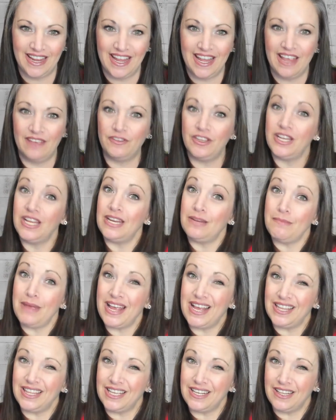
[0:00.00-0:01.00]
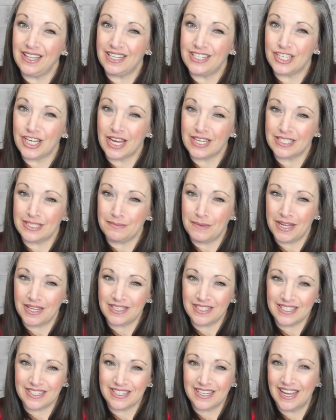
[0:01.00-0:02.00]
If you need to make a little
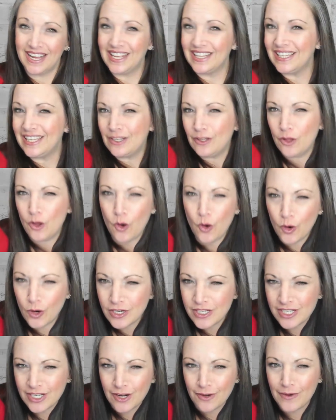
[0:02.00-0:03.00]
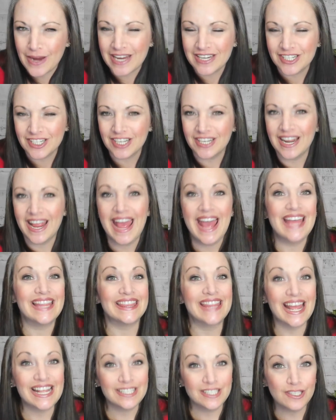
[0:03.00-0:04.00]
adjustments, a little course correction,
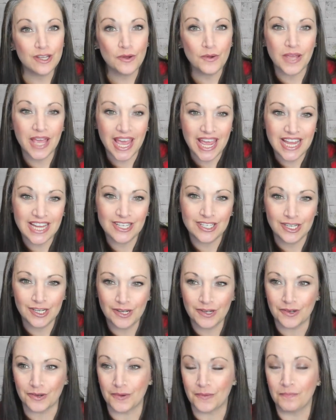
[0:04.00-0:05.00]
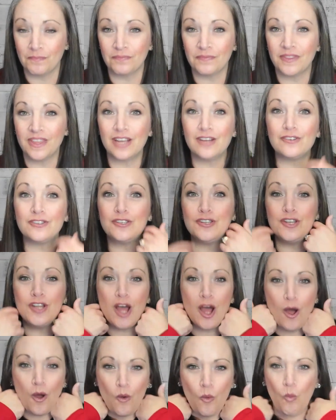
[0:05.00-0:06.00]
that's okay too. There's
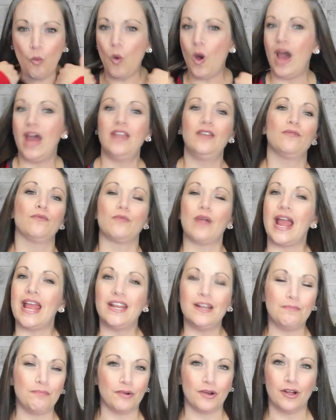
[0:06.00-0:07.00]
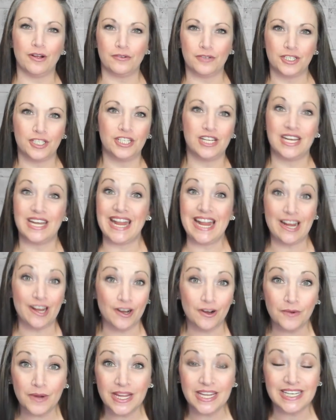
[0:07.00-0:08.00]
no one right approach to
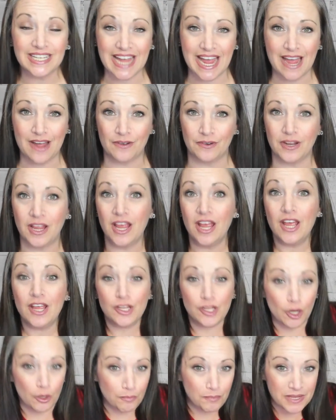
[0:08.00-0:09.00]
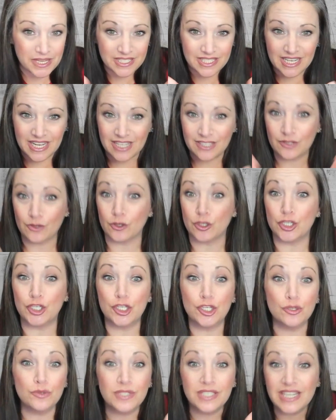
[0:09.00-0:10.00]
narrowing down your business or
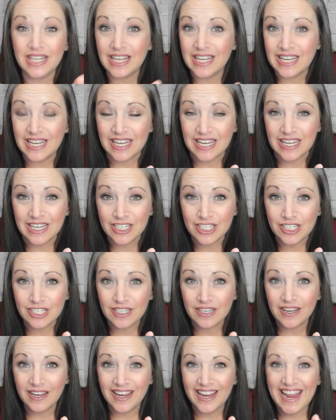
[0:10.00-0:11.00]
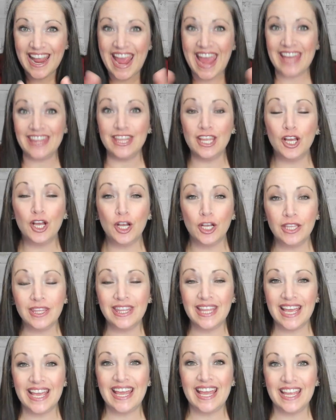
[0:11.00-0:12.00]
choosing a niche. And the good
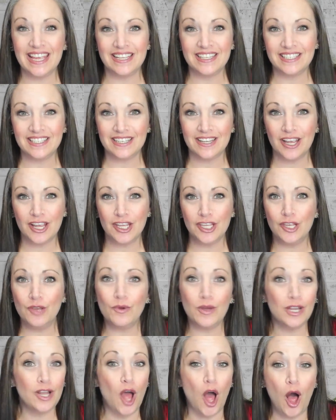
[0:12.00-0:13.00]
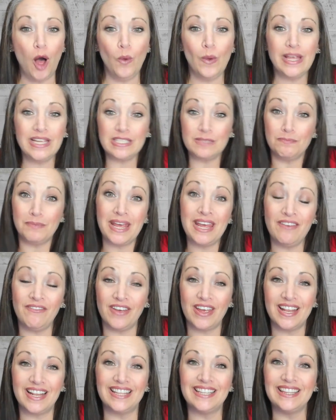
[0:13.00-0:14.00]
thing is, you can always
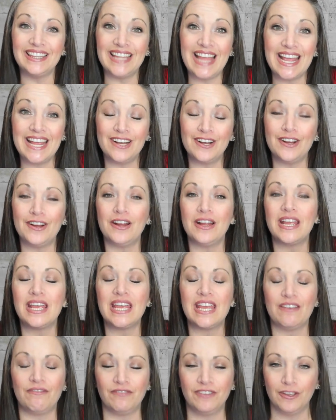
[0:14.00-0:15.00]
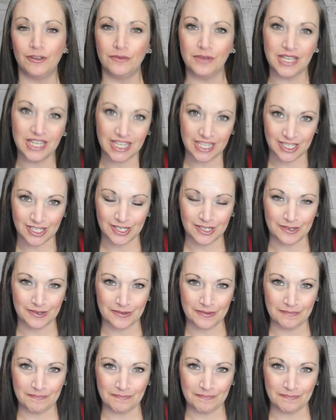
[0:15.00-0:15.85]
pivot later if you need to.